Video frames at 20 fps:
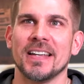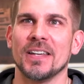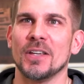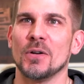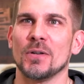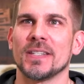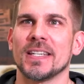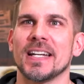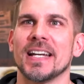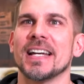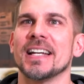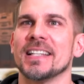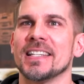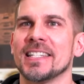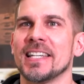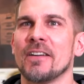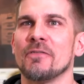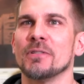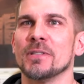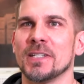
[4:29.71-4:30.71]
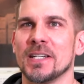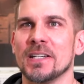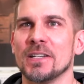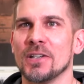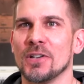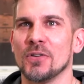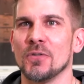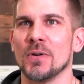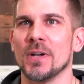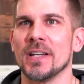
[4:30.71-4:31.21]
You know, today it's 17
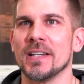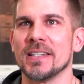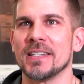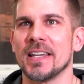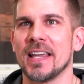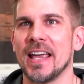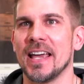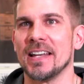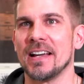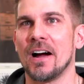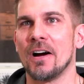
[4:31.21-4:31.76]
degrees and